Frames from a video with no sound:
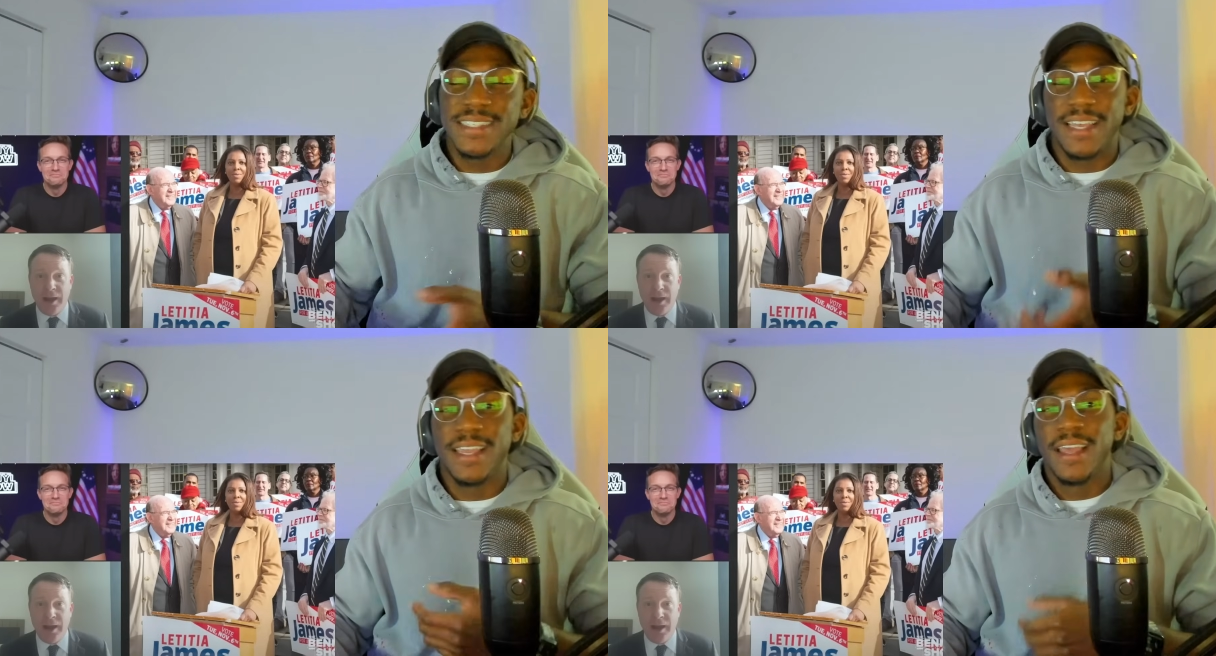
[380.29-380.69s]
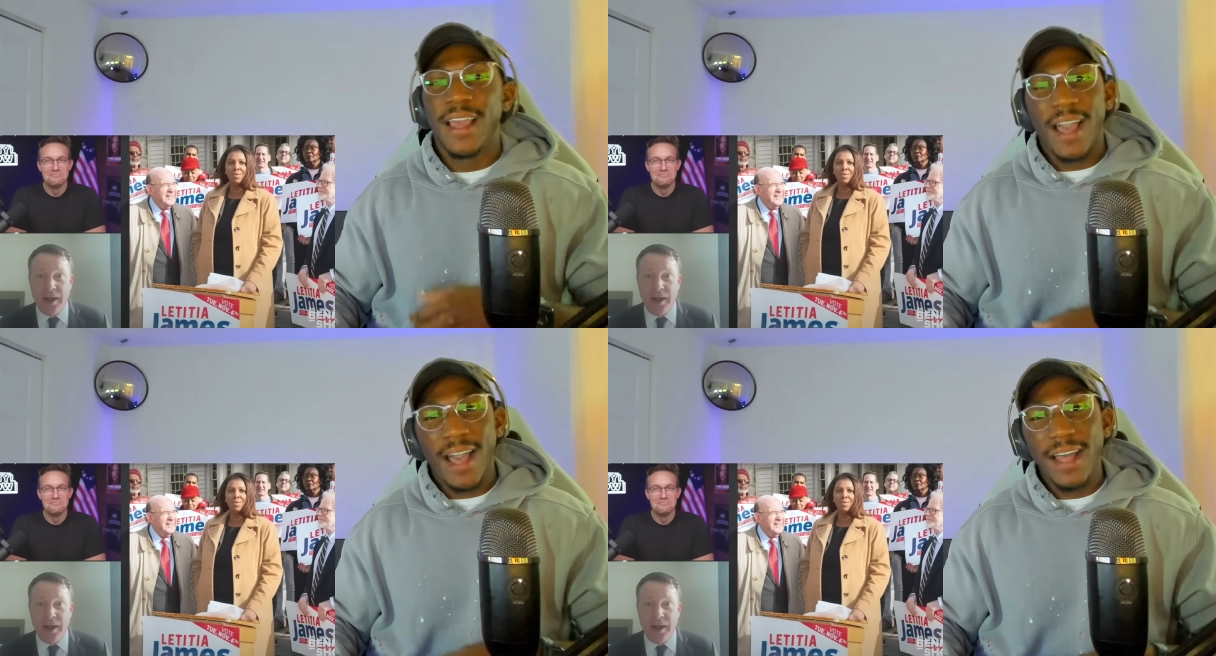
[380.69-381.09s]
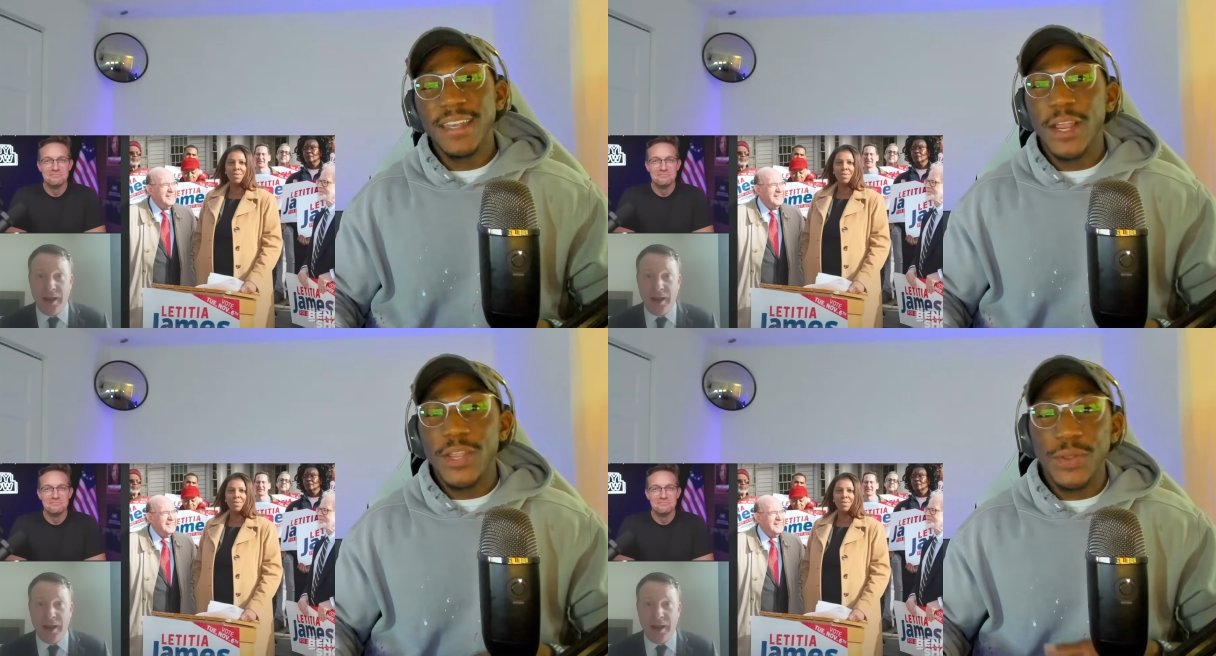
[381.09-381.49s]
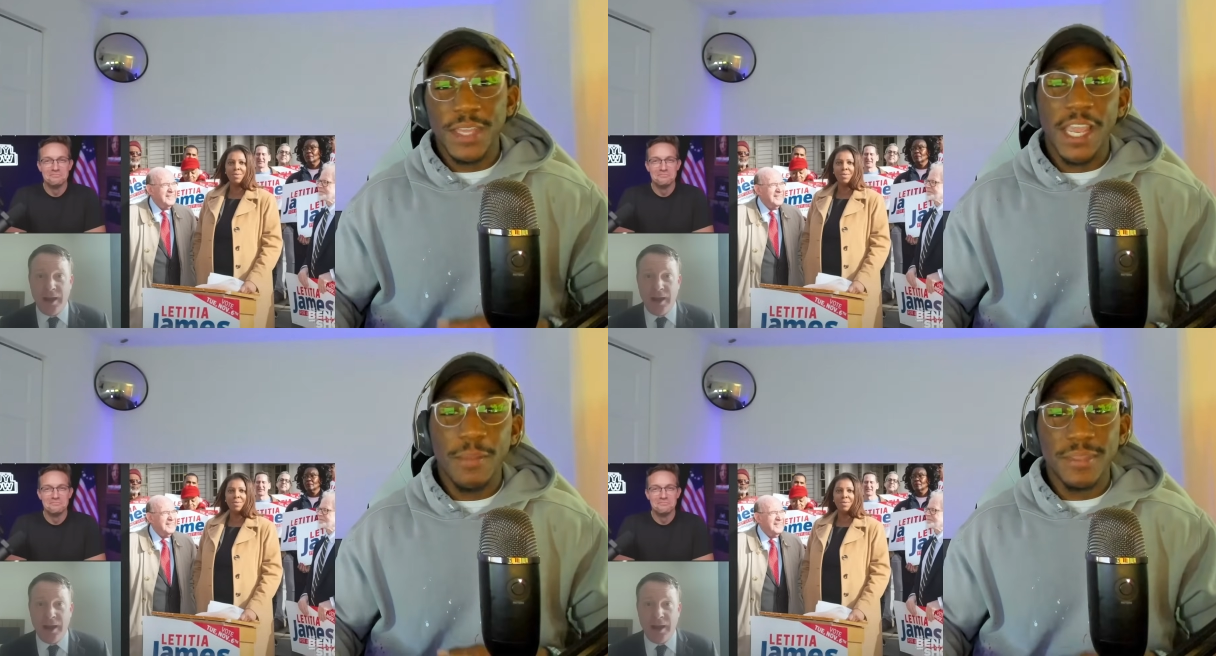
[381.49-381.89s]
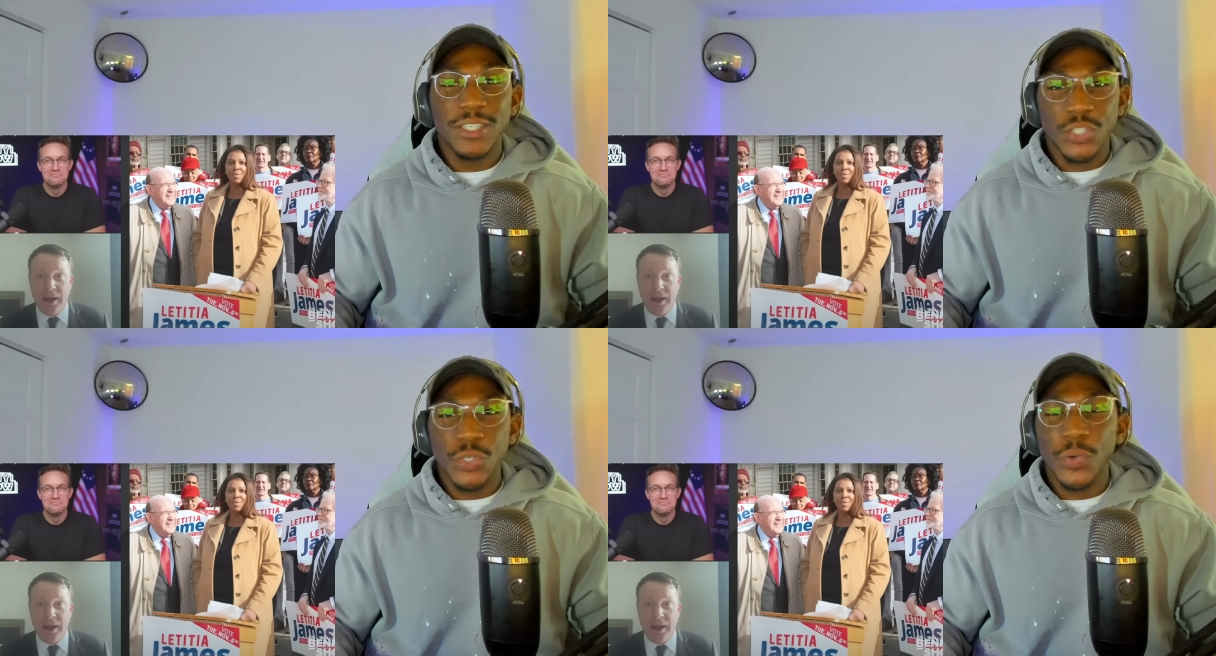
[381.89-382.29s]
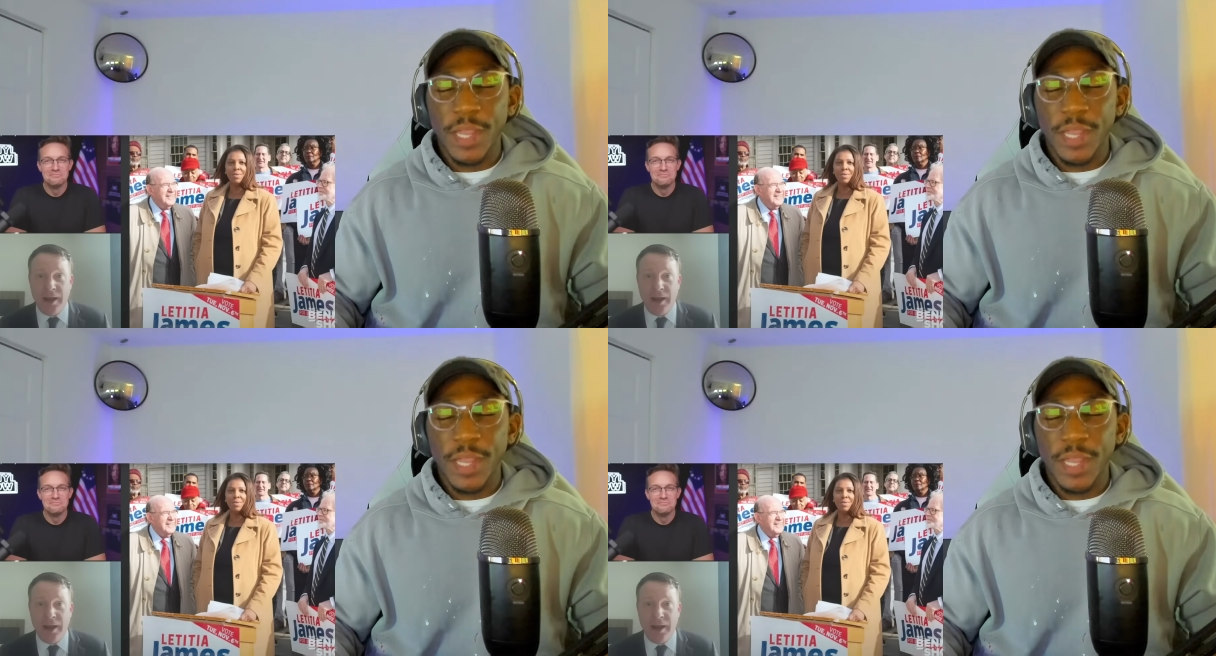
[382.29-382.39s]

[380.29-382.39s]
Speaker 1: And he's like, "I dare you to keep this